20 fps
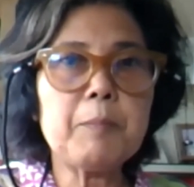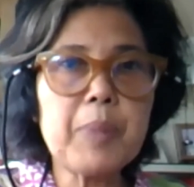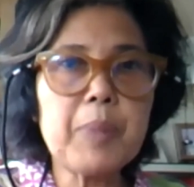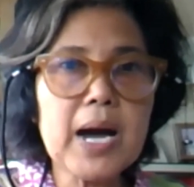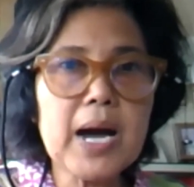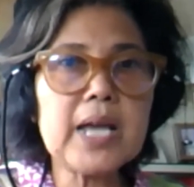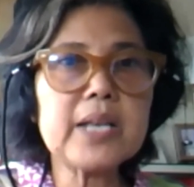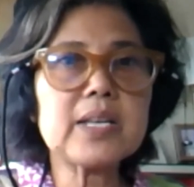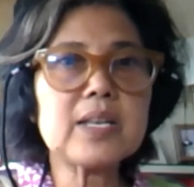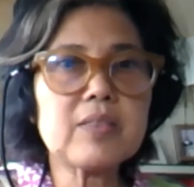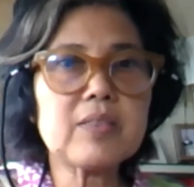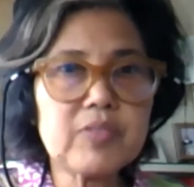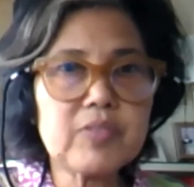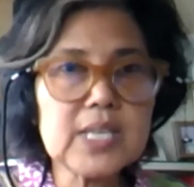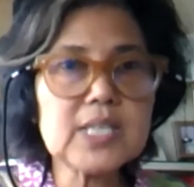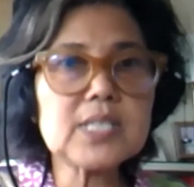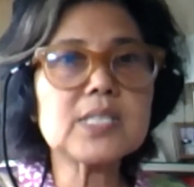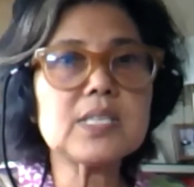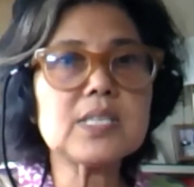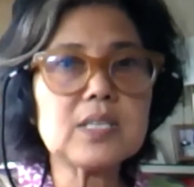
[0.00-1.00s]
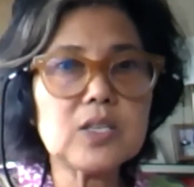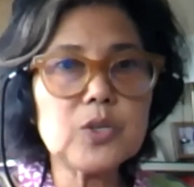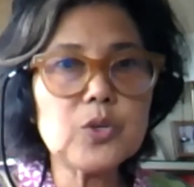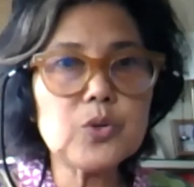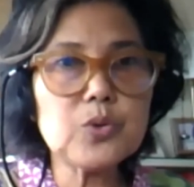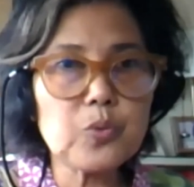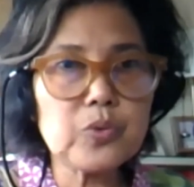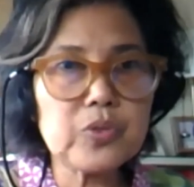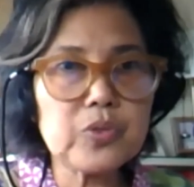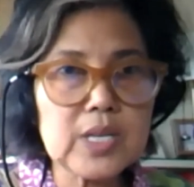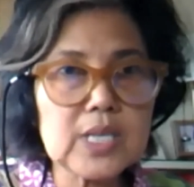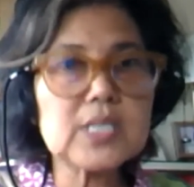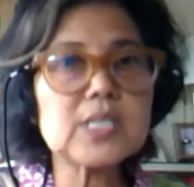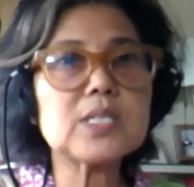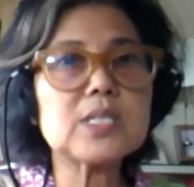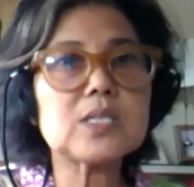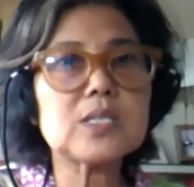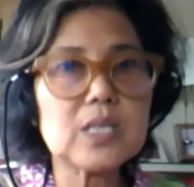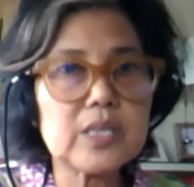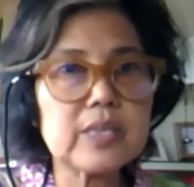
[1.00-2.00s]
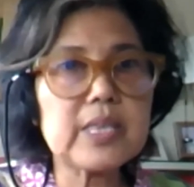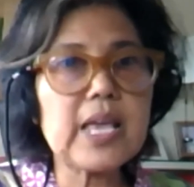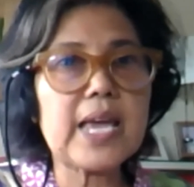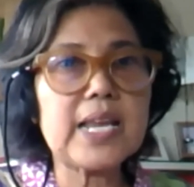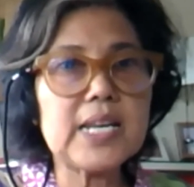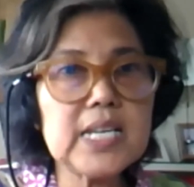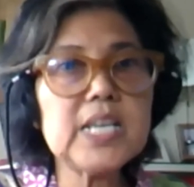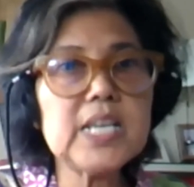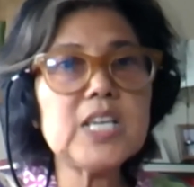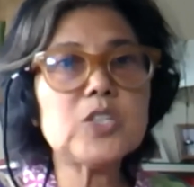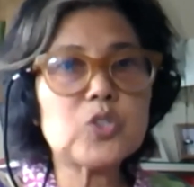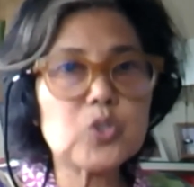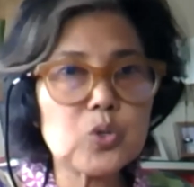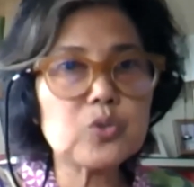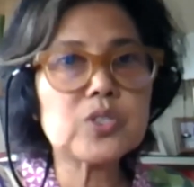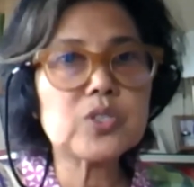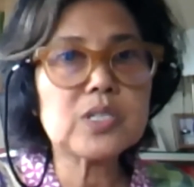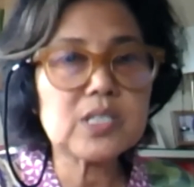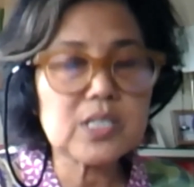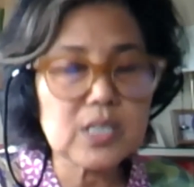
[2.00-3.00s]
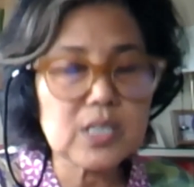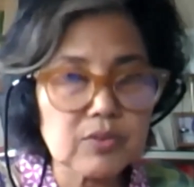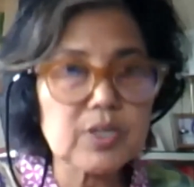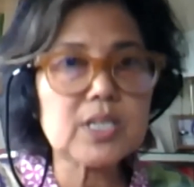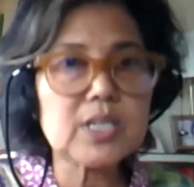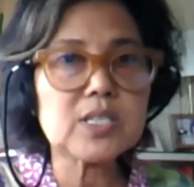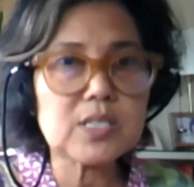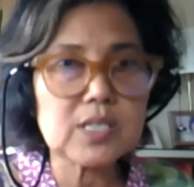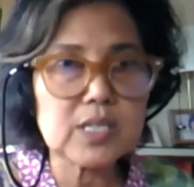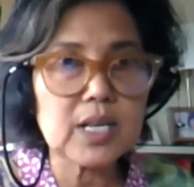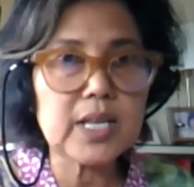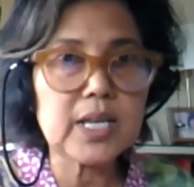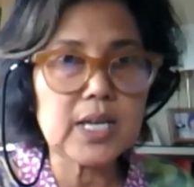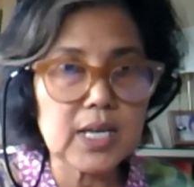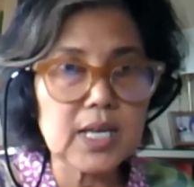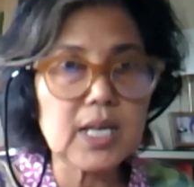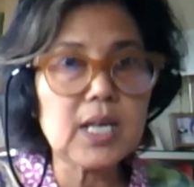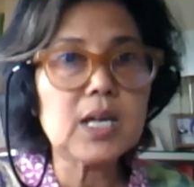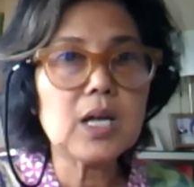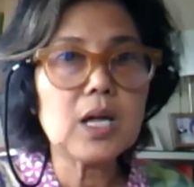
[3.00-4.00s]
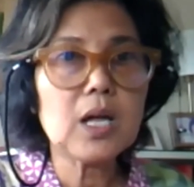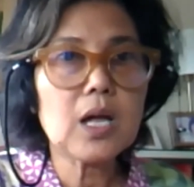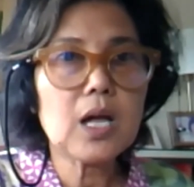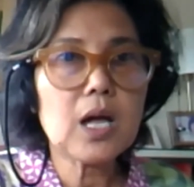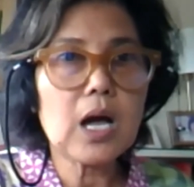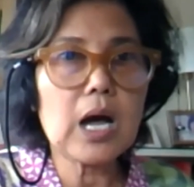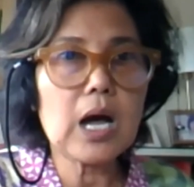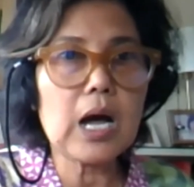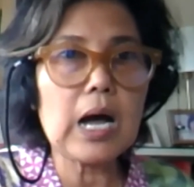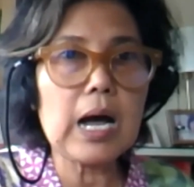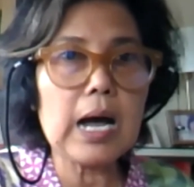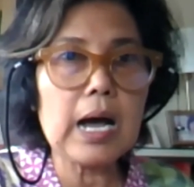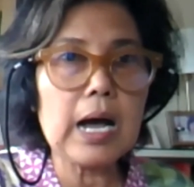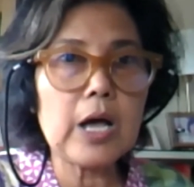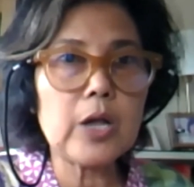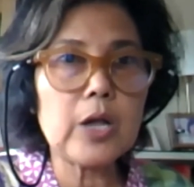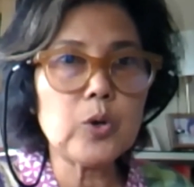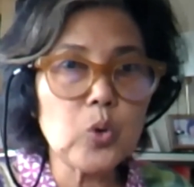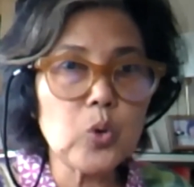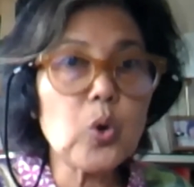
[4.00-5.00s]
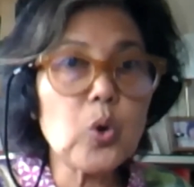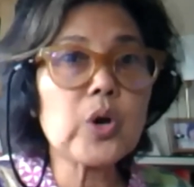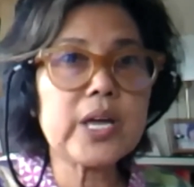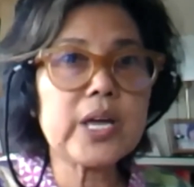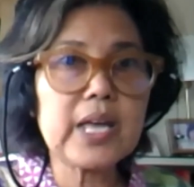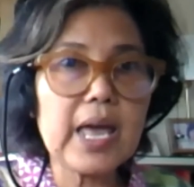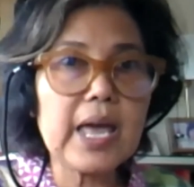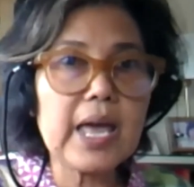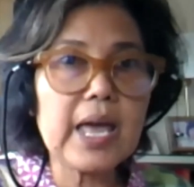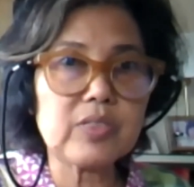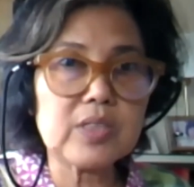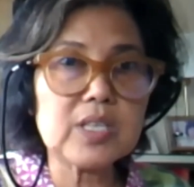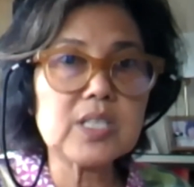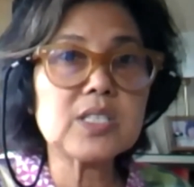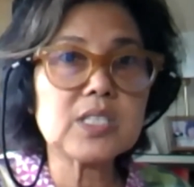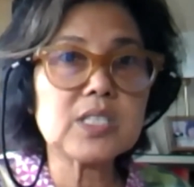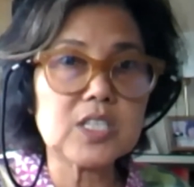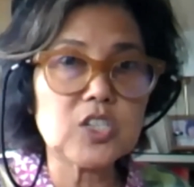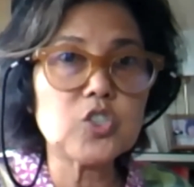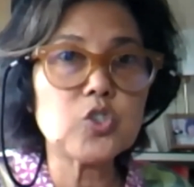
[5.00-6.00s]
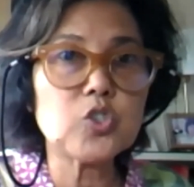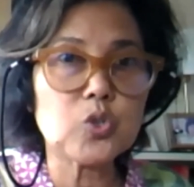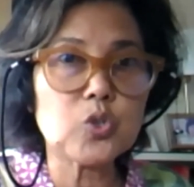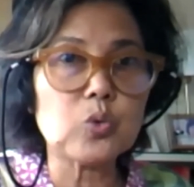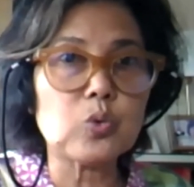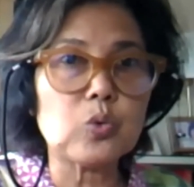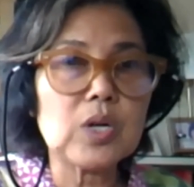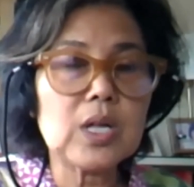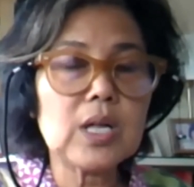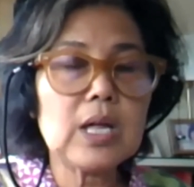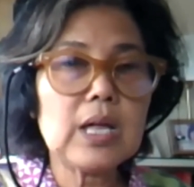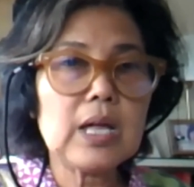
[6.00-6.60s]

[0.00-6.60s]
But they need to seriously look at this issue.